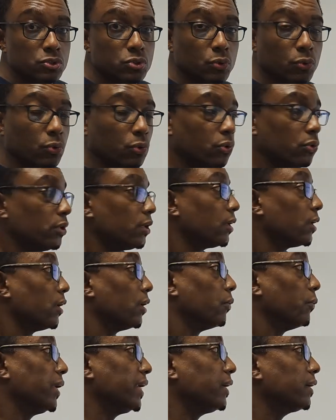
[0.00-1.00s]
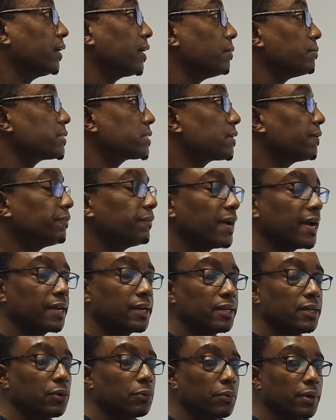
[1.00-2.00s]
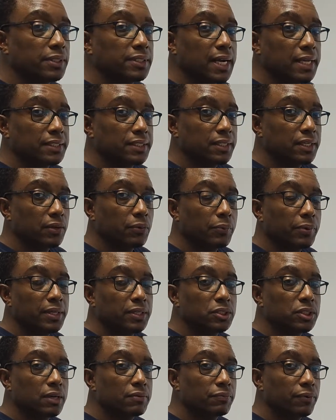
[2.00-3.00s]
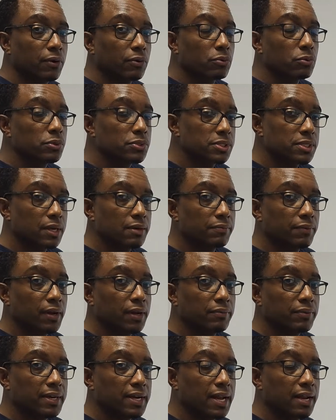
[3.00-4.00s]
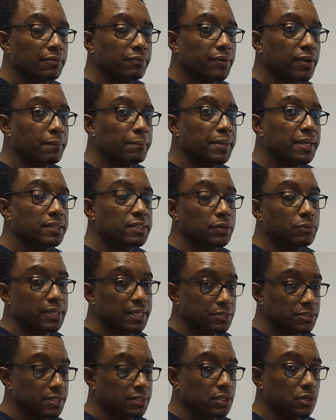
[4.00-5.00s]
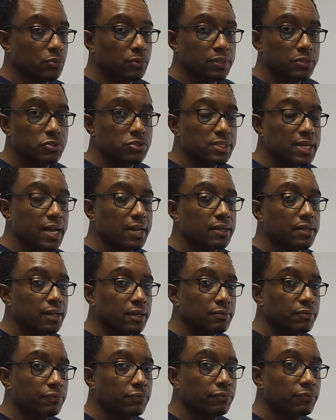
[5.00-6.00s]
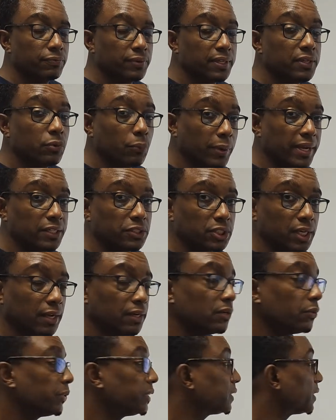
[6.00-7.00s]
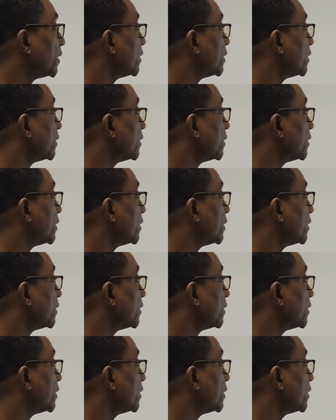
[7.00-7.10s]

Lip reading: So when it comes to finding the quadratic equation for roots involving alpha and beta, we just need to know the standard equation, which